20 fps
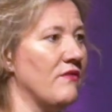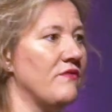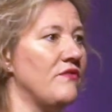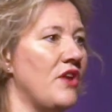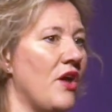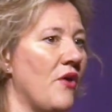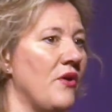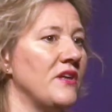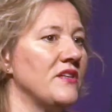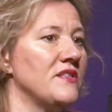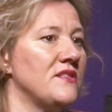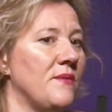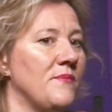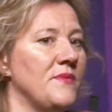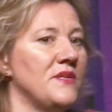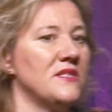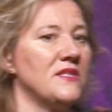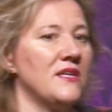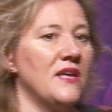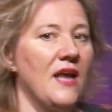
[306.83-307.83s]
of knowing
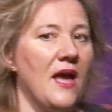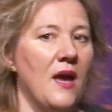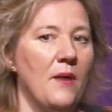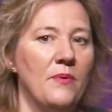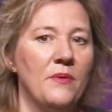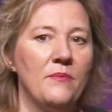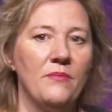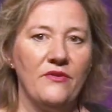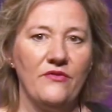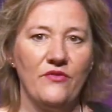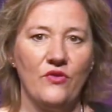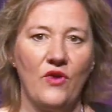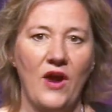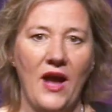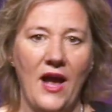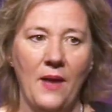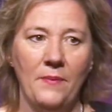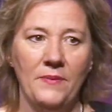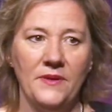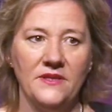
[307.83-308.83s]
something's going to happen before it
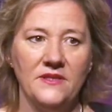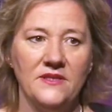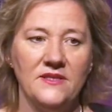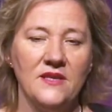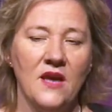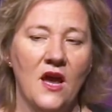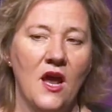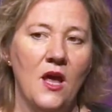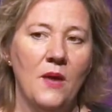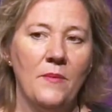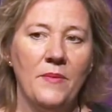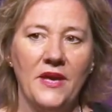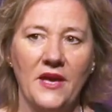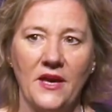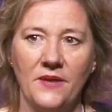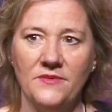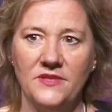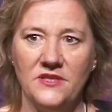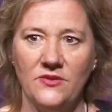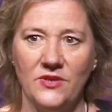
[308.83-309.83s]
happens, being
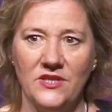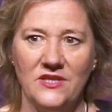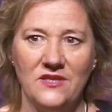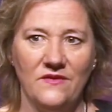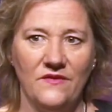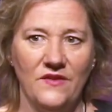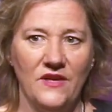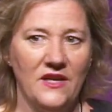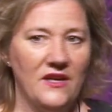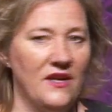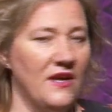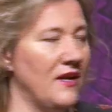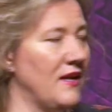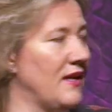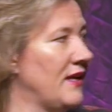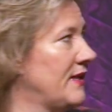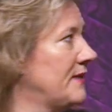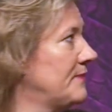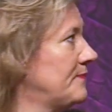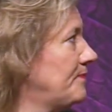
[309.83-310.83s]
able to intervene
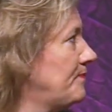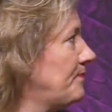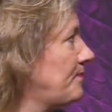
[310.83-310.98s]
early.